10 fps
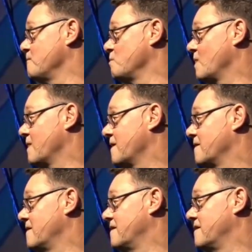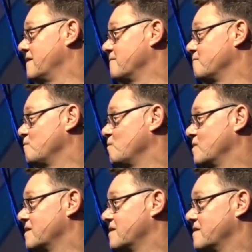
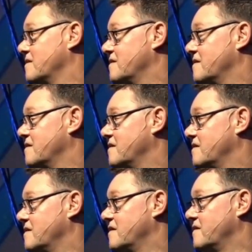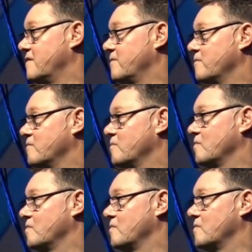
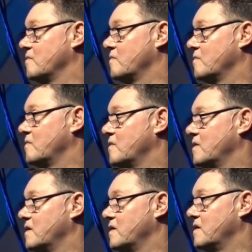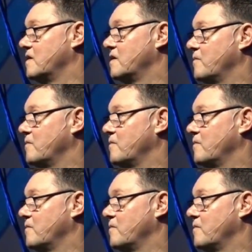[no speech]